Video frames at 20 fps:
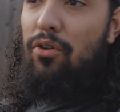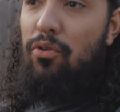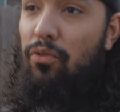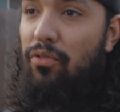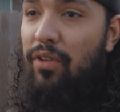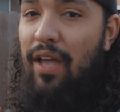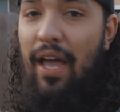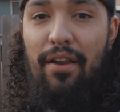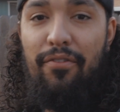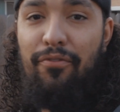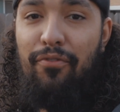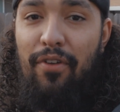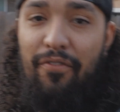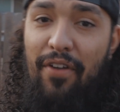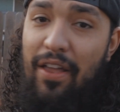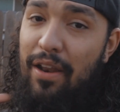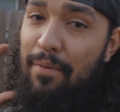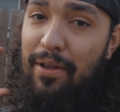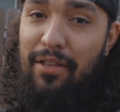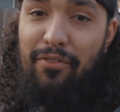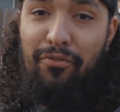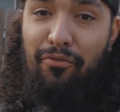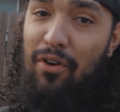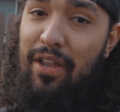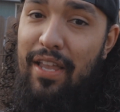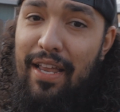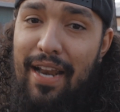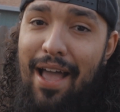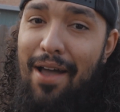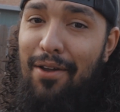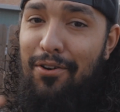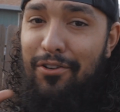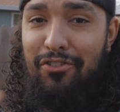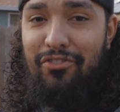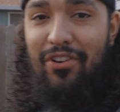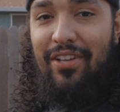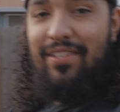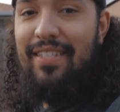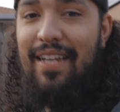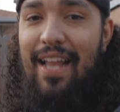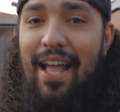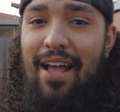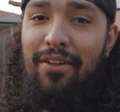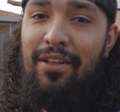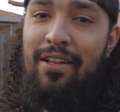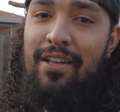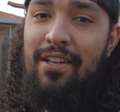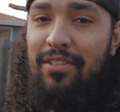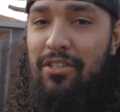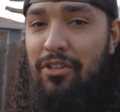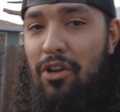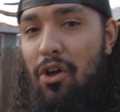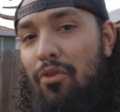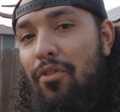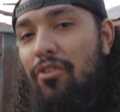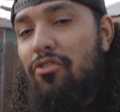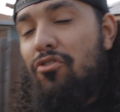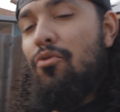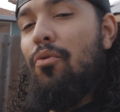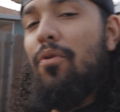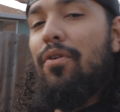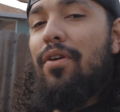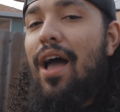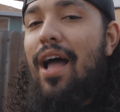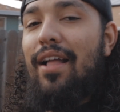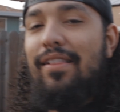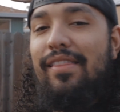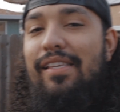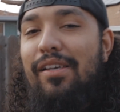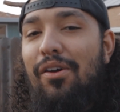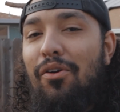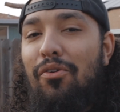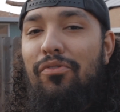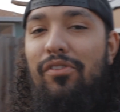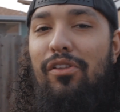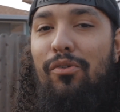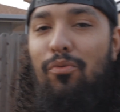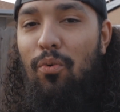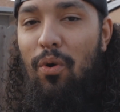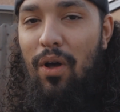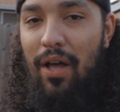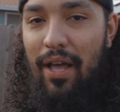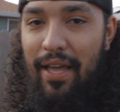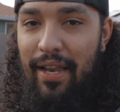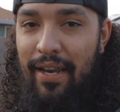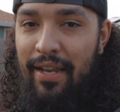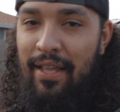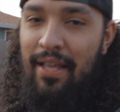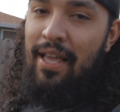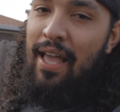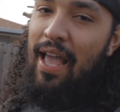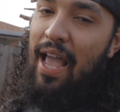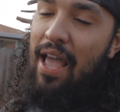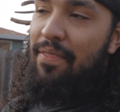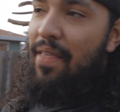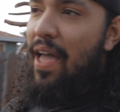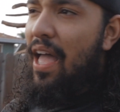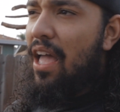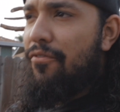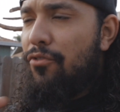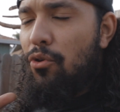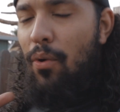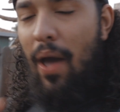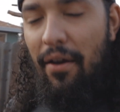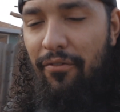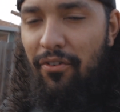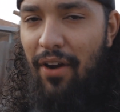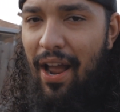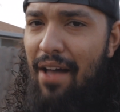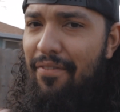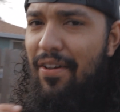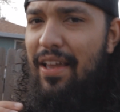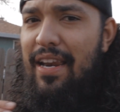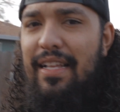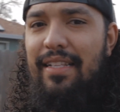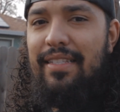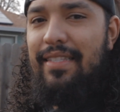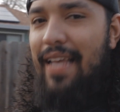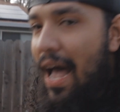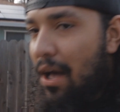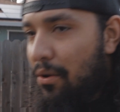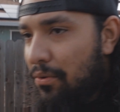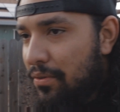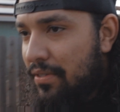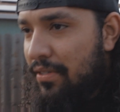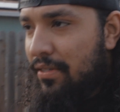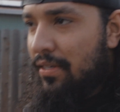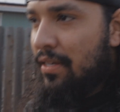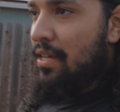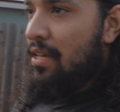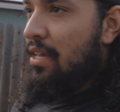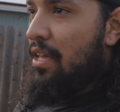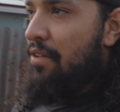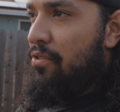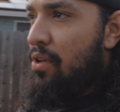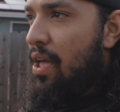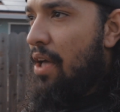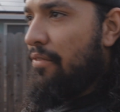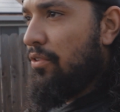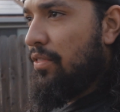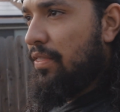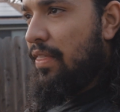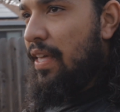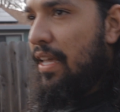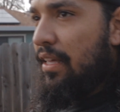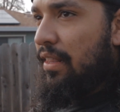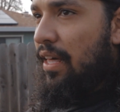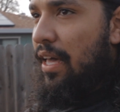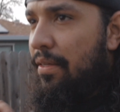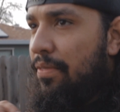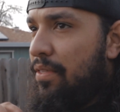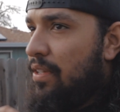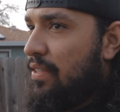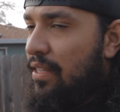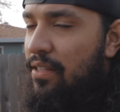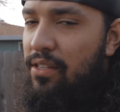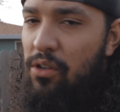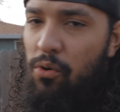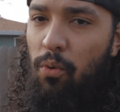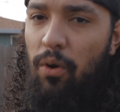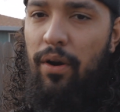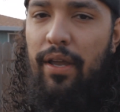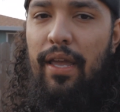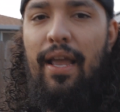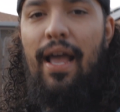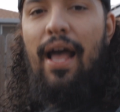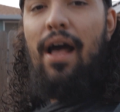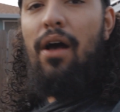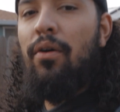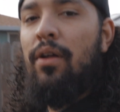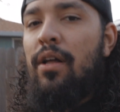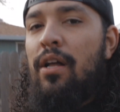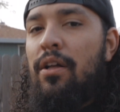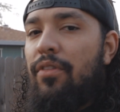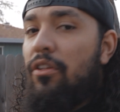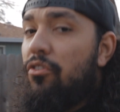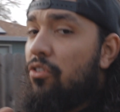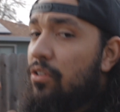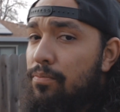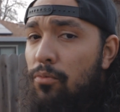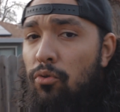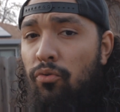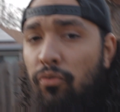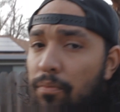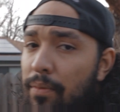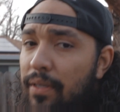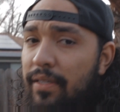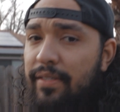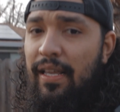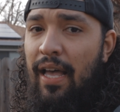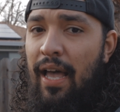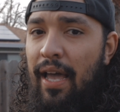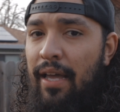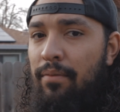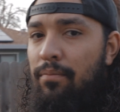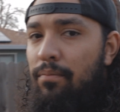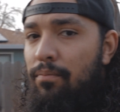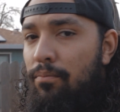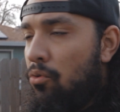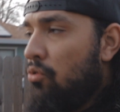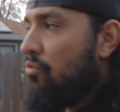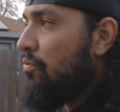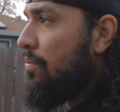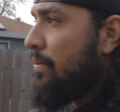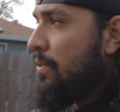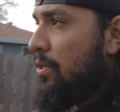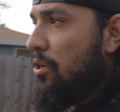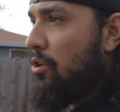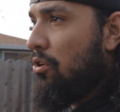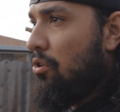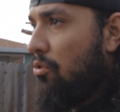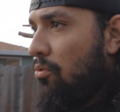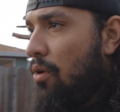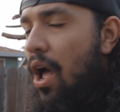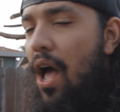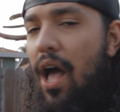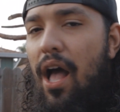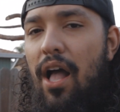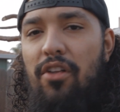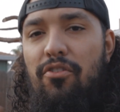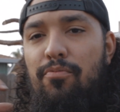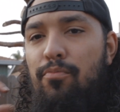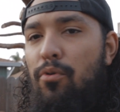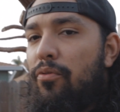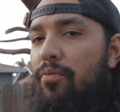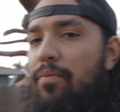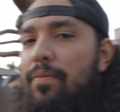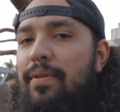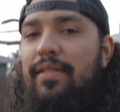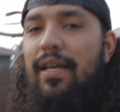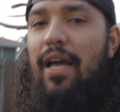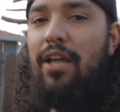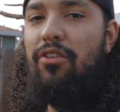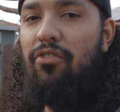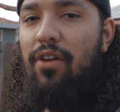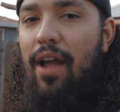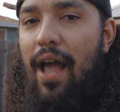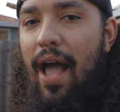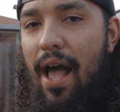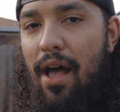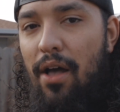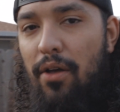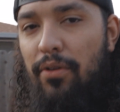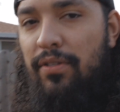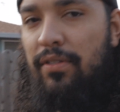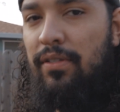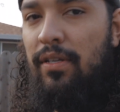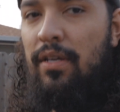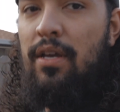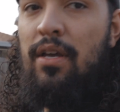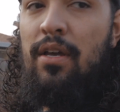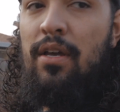who's if anybody's freaking out or stressing out, to know that you are not the only one, and that if you ever have any doubts, if you ever think like this isn't working out, then just move them inside. Move them into your garage, move them inside your house.